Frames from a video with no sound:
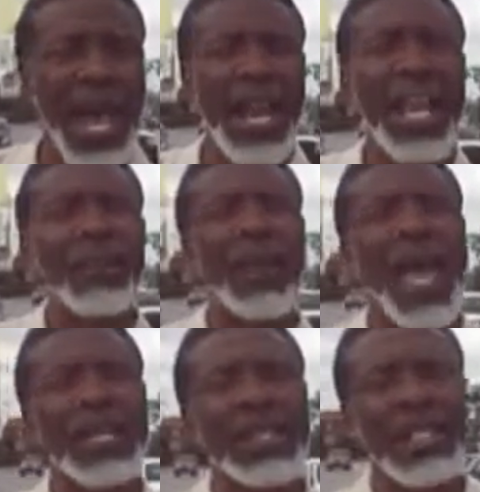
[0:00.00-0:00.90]
not in
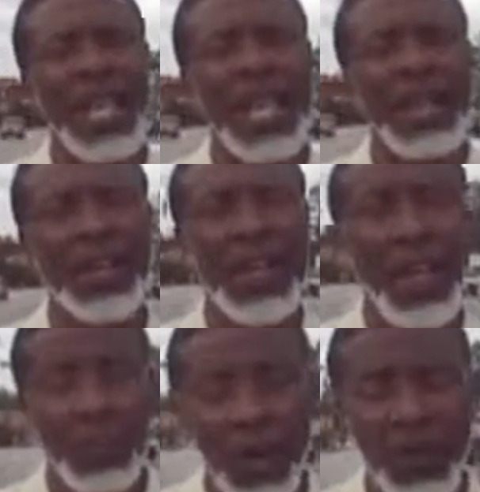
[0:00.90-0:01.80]
Pakistan,
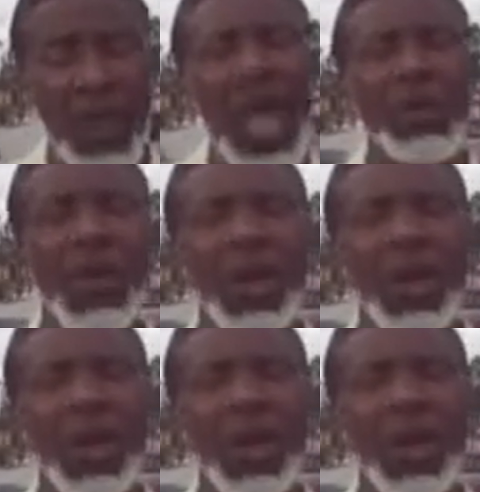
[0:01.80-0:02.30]
but right